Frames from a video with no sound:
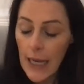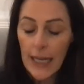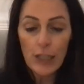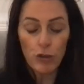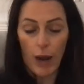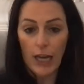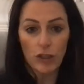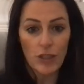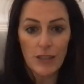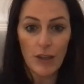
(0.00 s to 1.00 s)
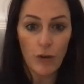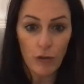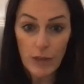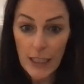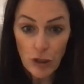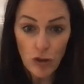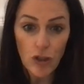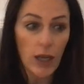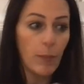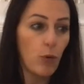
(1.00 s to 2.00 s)
interactions either in a
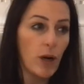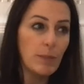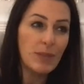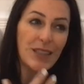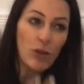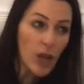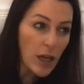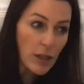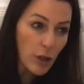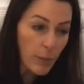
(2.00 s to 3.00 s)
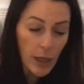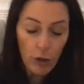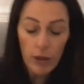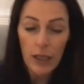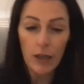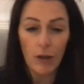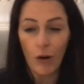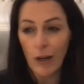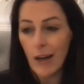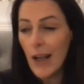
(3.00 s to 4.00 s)
relationship or I'm still not clear on my career
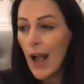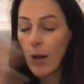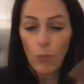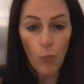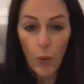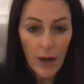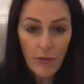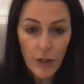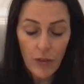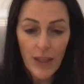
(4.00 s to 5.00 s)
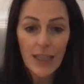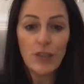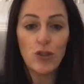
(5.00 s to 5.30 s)
or whatever your thing is?